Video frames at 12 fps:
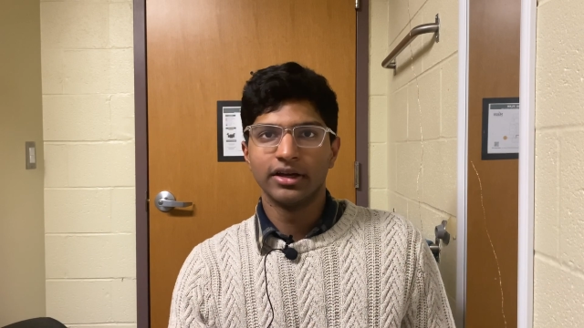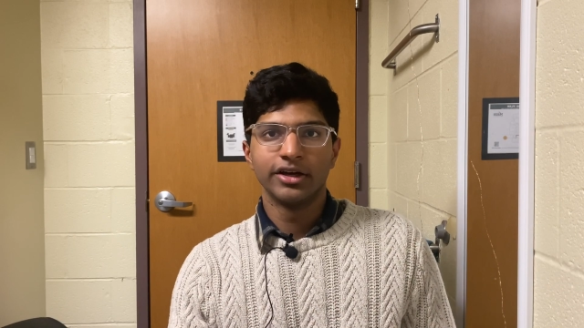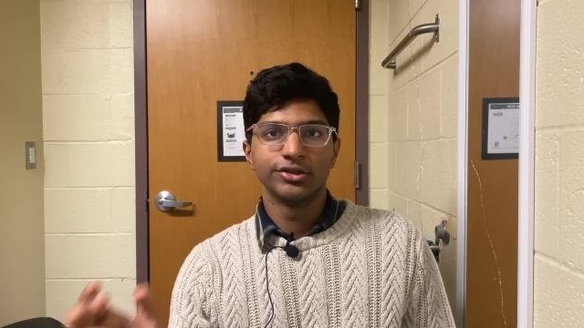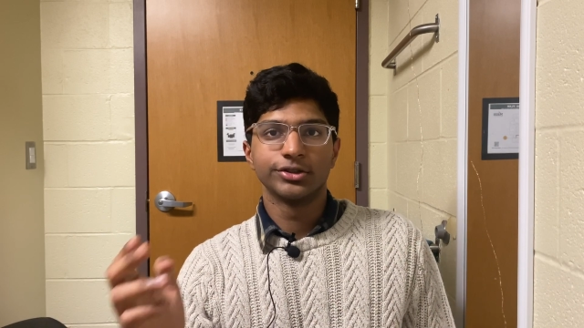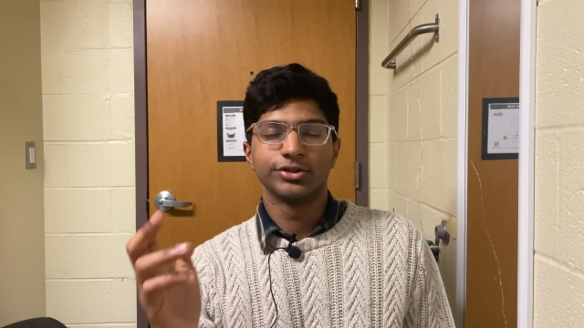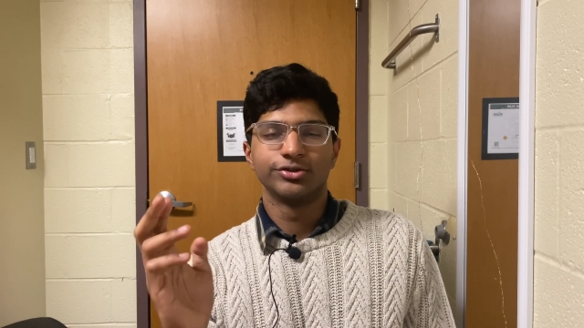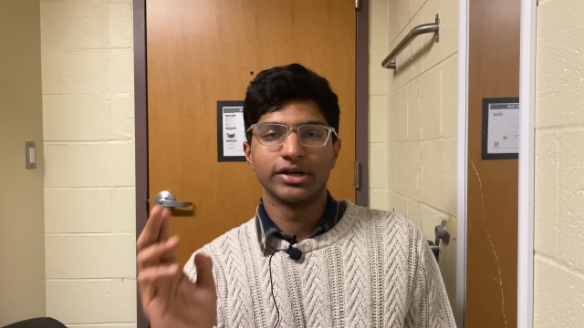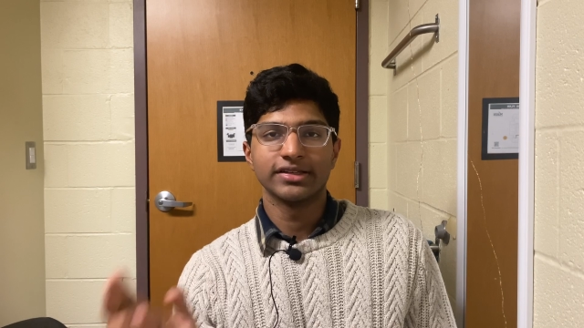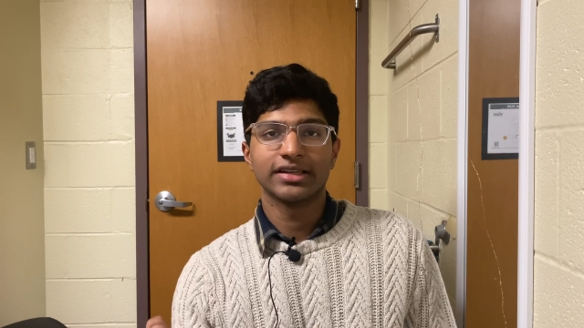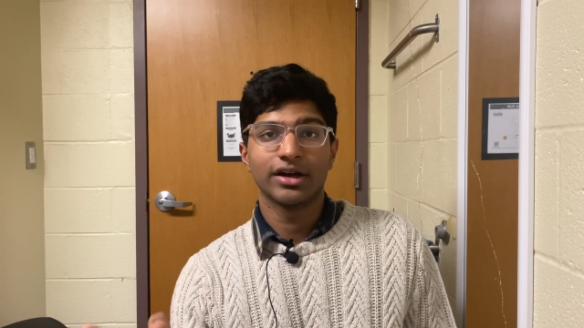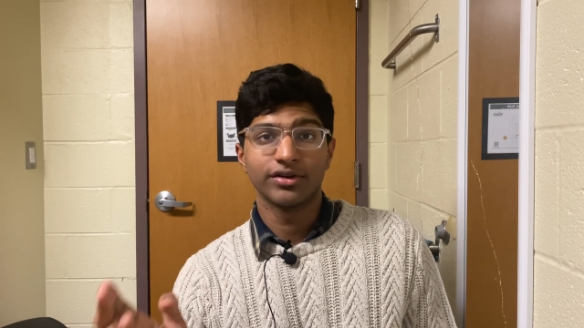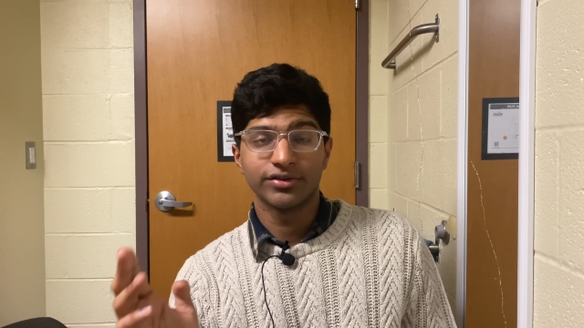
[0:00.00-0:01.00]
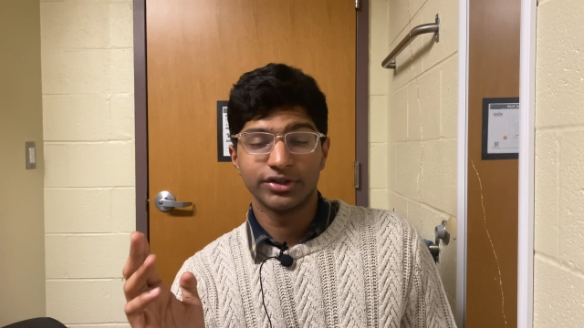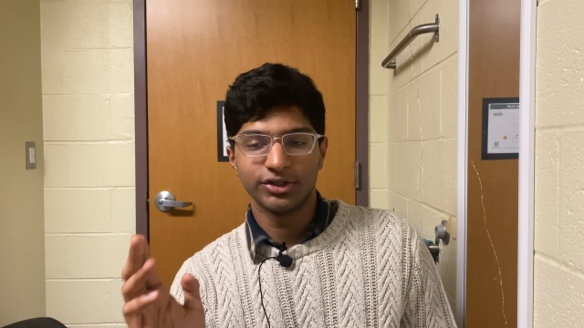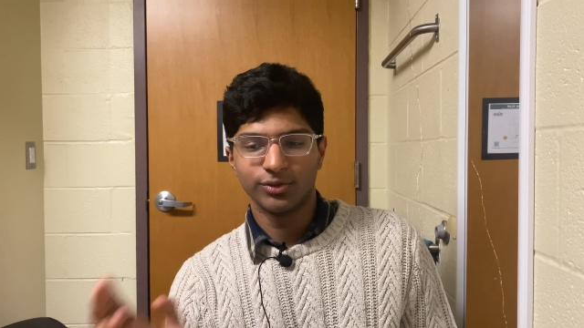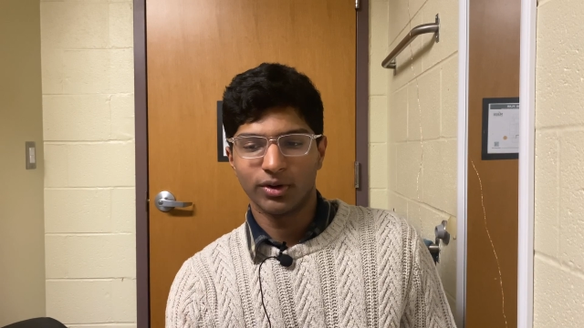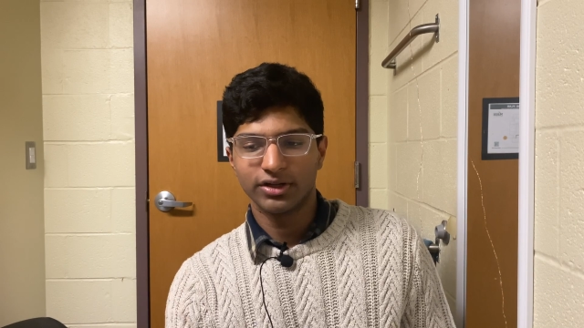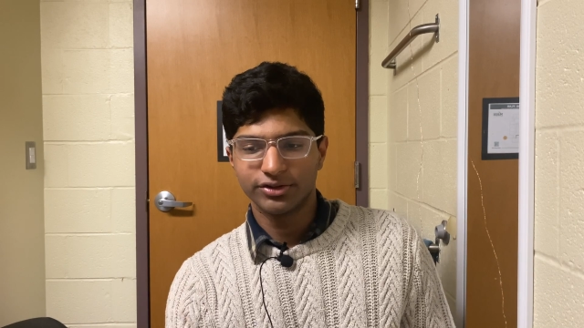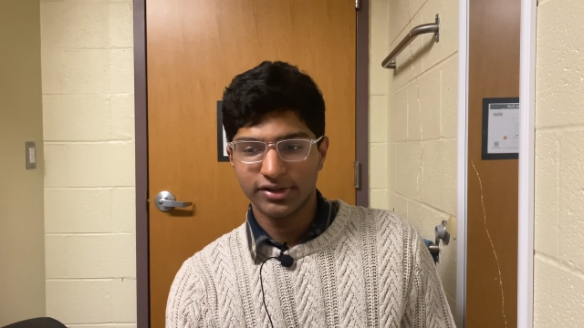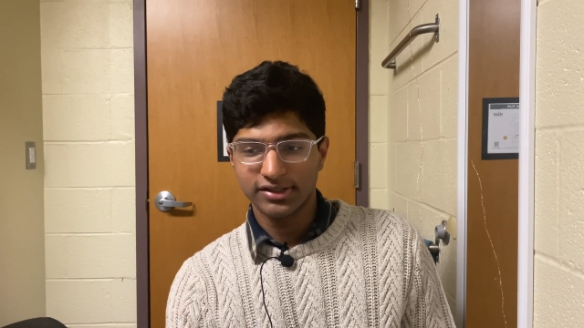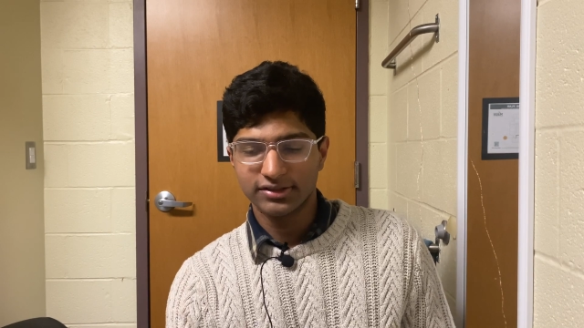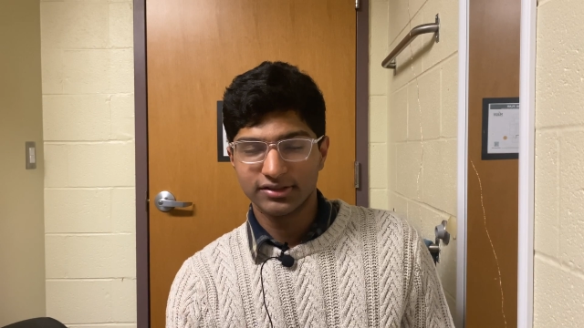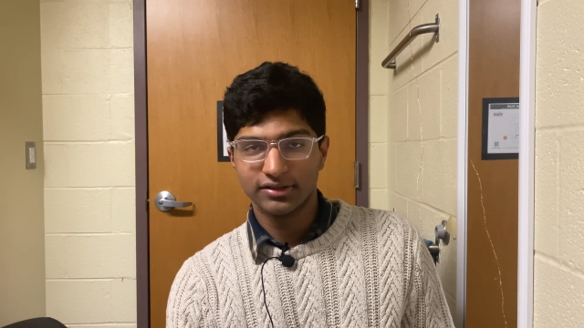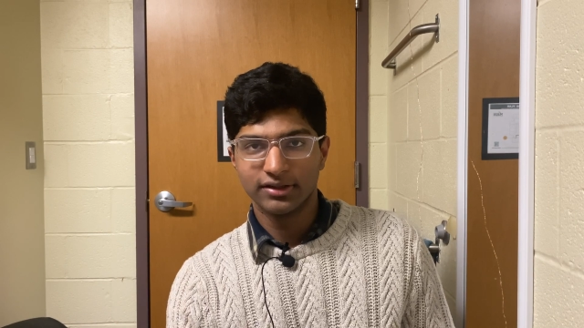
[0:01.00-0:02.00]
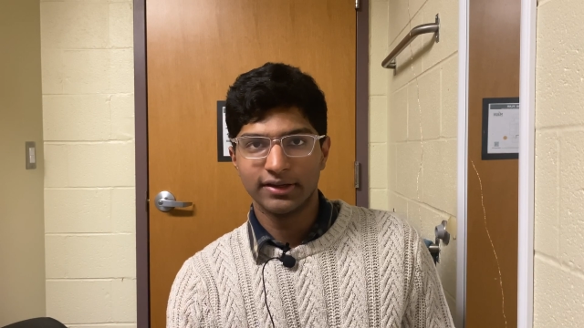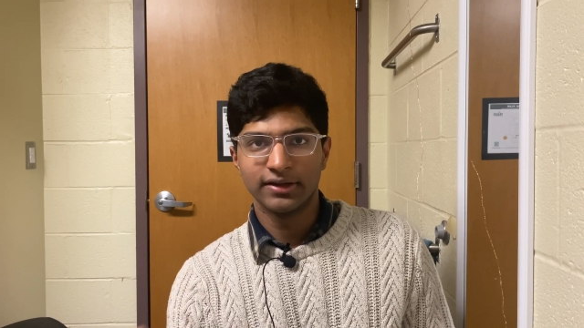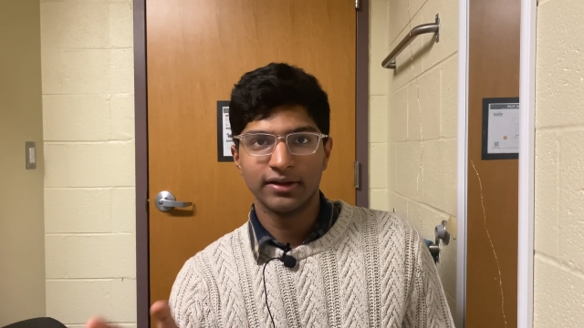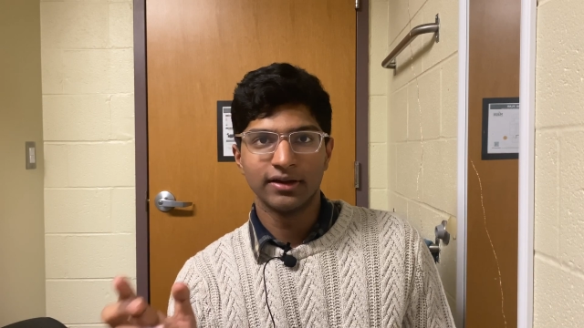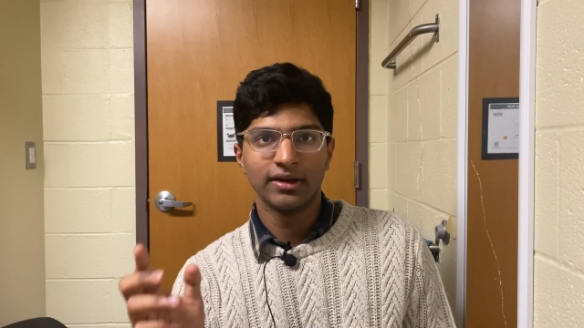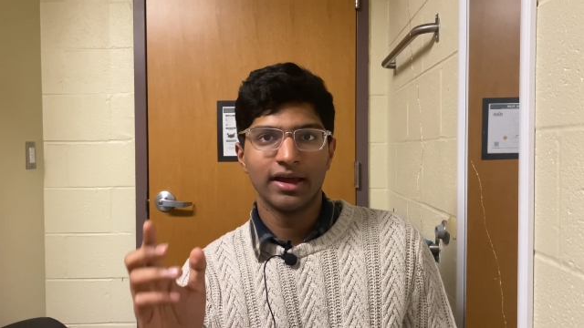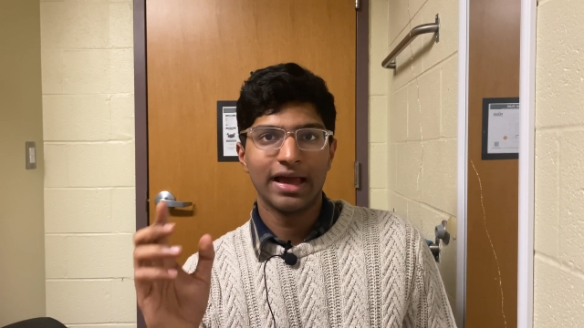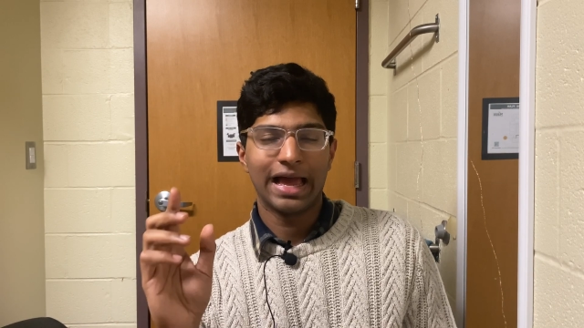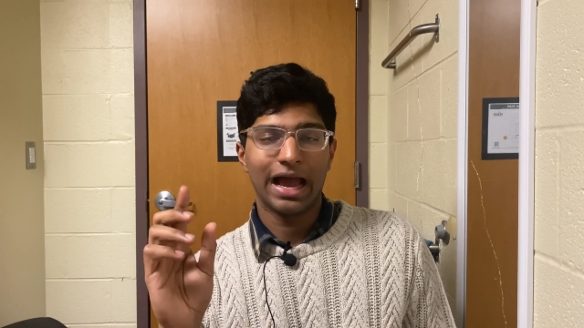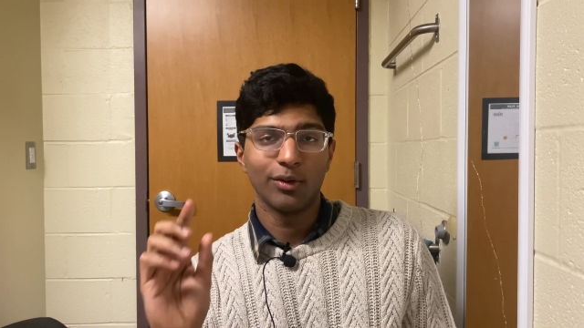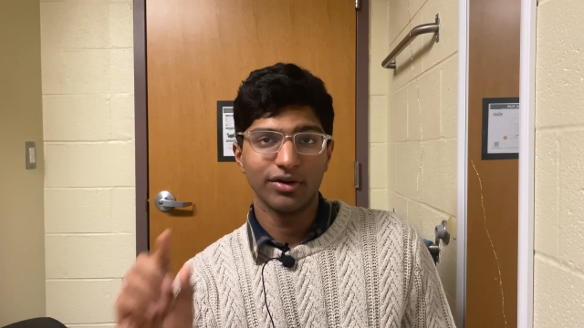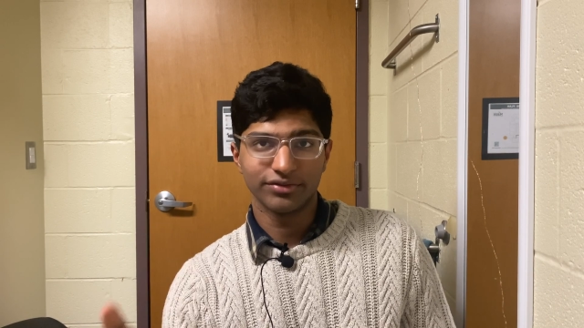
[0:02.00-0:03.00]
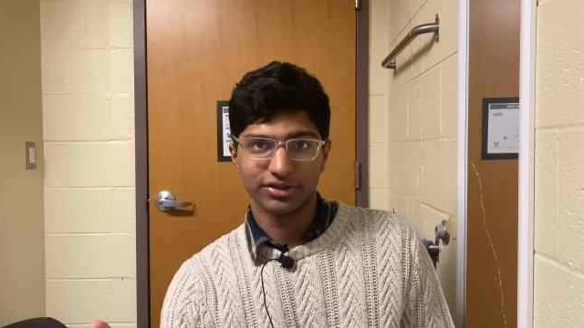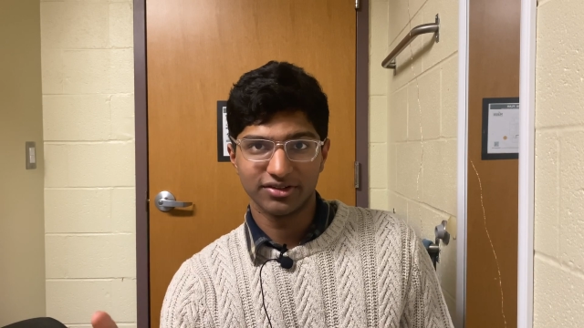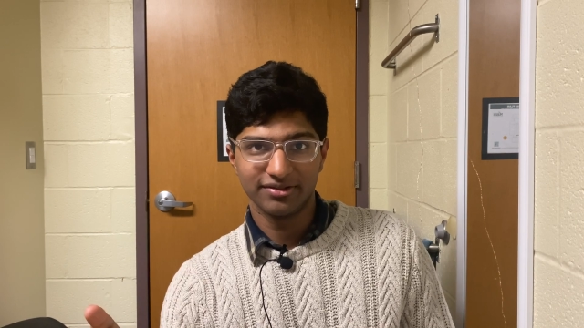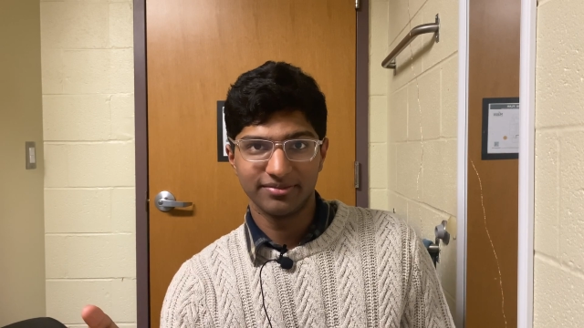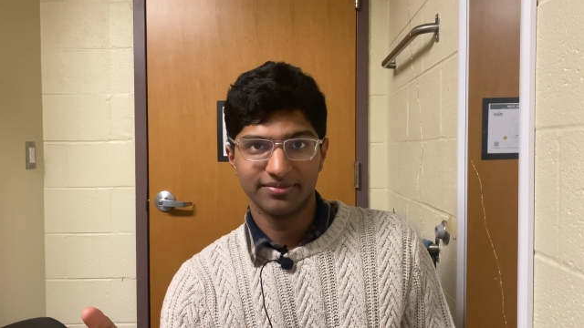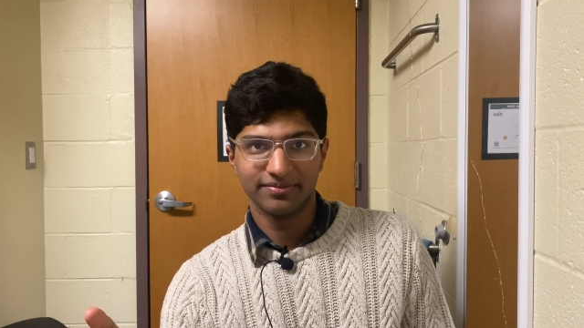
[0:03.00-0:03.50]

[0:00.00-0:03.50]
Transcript: Just dress however you want to dress. However,